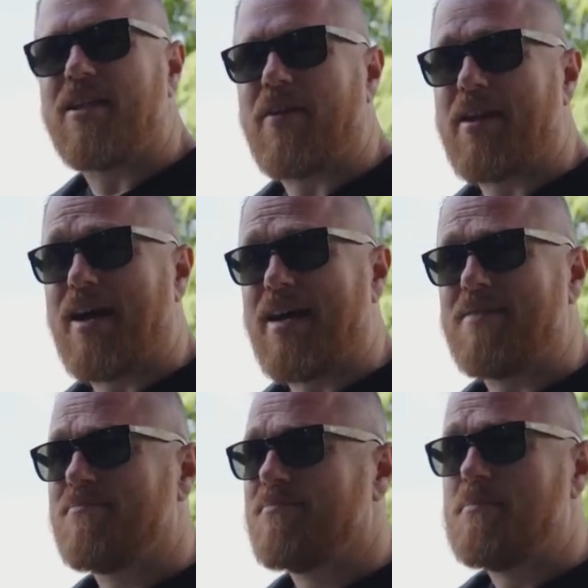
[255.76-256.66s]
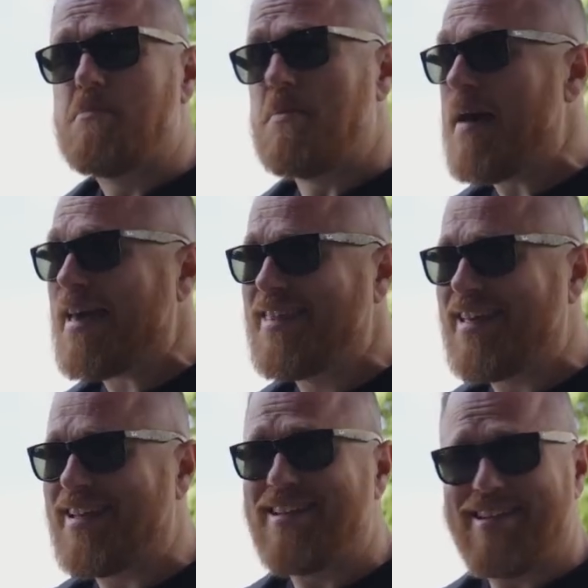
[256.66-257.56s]
of Anaheim. But back
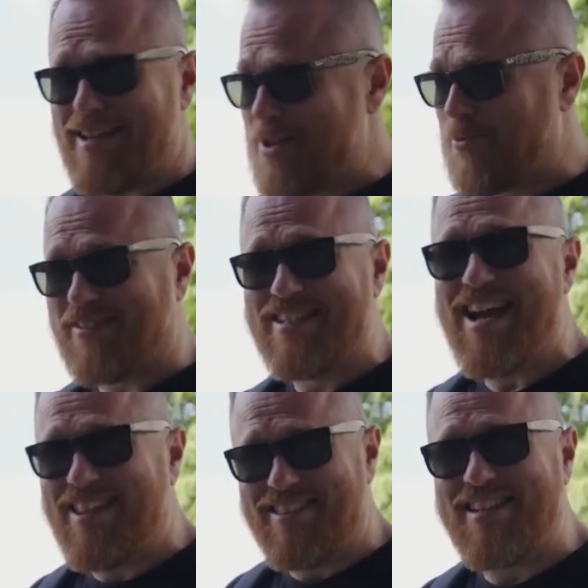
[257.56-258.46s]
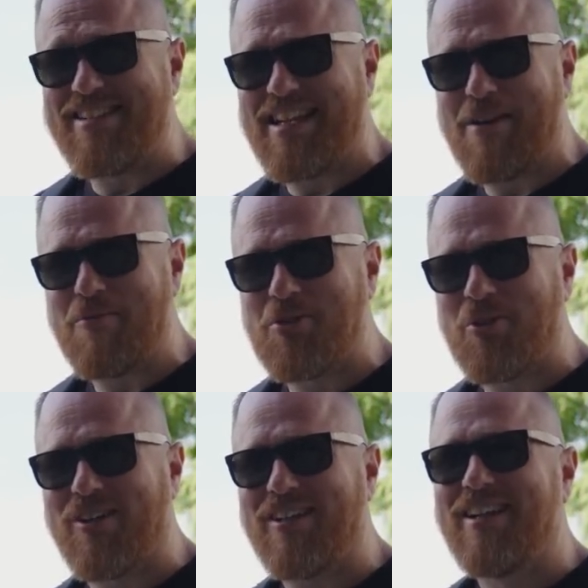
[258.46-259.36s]
then, it was not the Disneyland
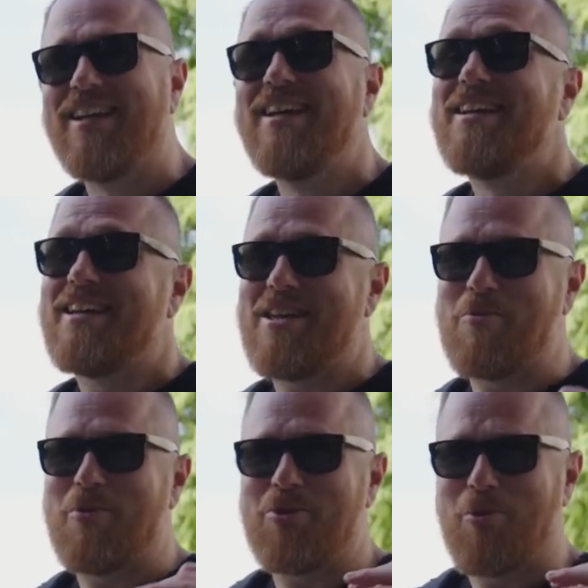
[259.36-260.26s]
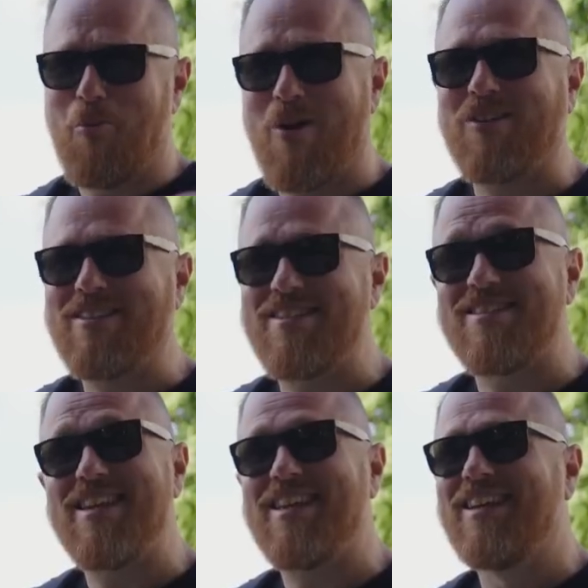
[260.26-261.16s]
Resort. It was Walt
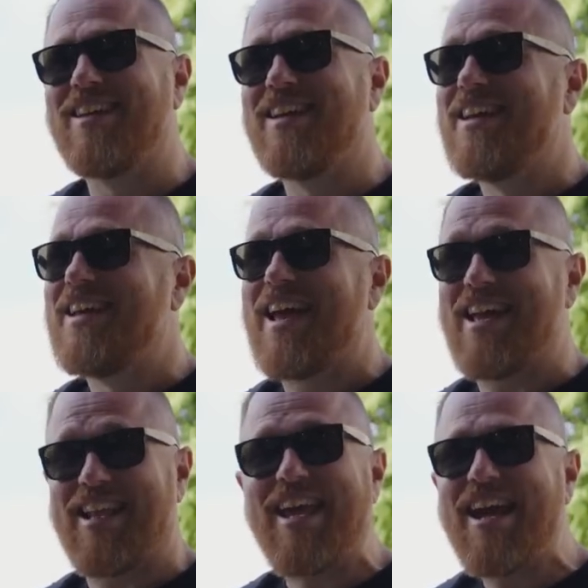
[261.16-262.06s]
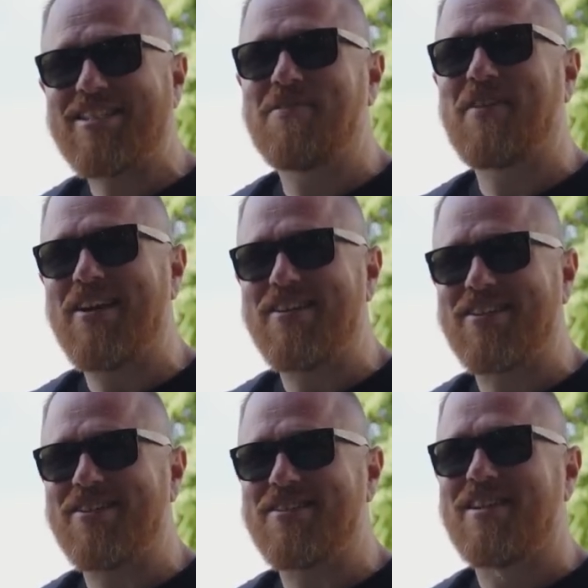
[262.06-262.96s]
Disney and a cast of
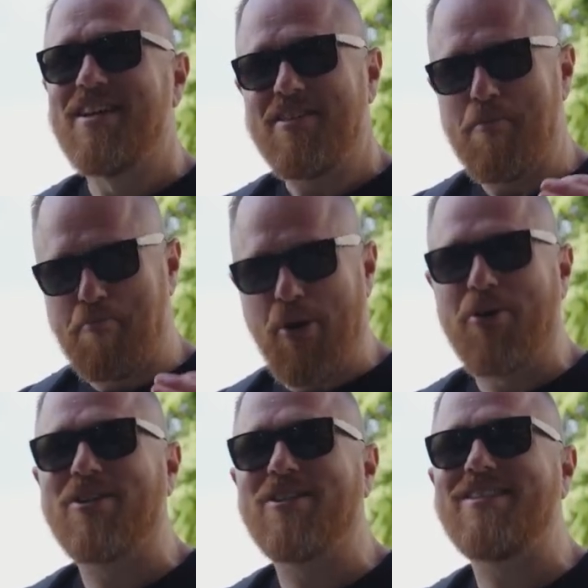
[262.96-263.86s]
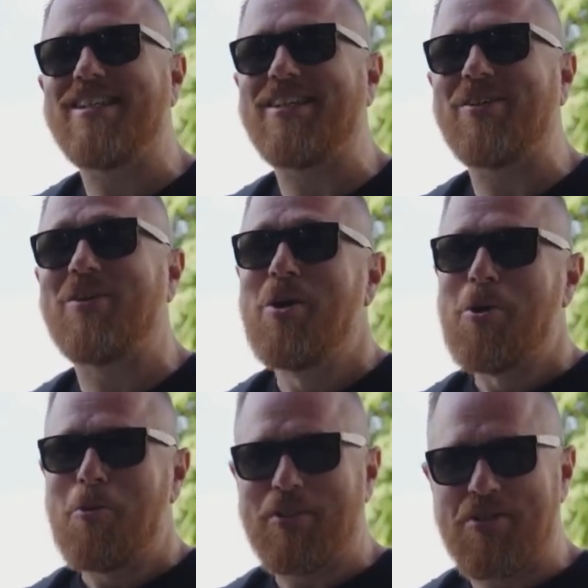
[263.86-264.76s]
characters that brokered a deal
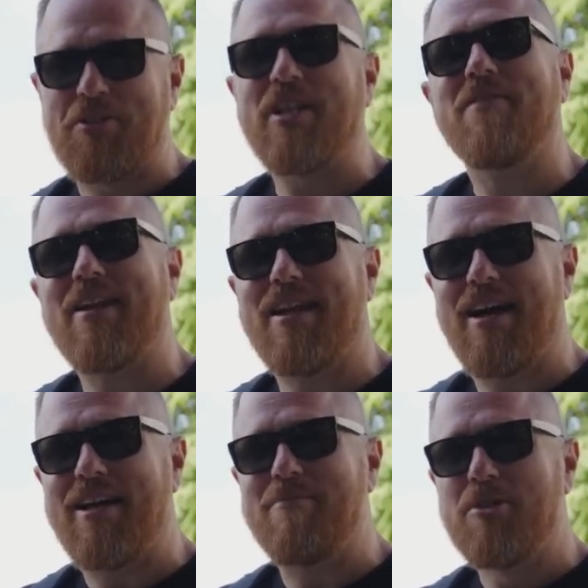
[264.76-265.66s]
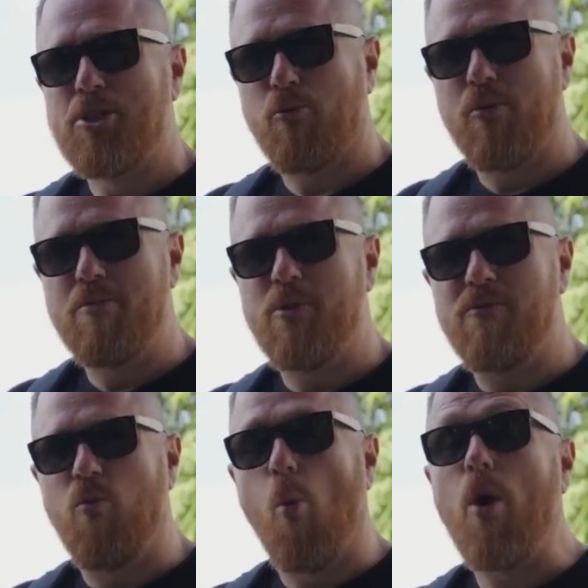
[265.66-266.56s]
with the city of Anaheim to
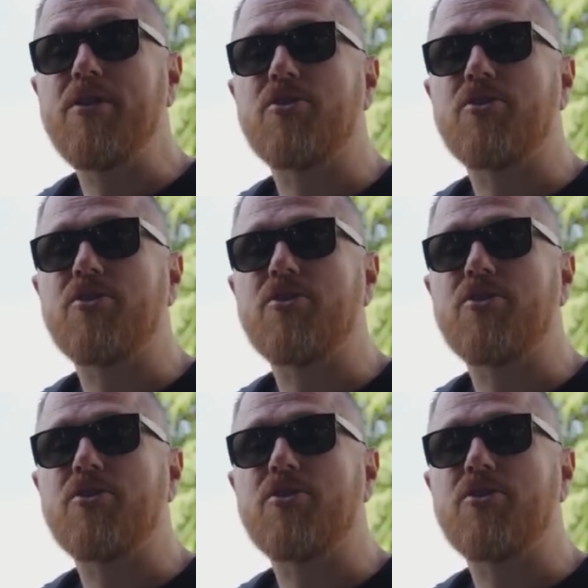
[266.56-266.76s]
remove one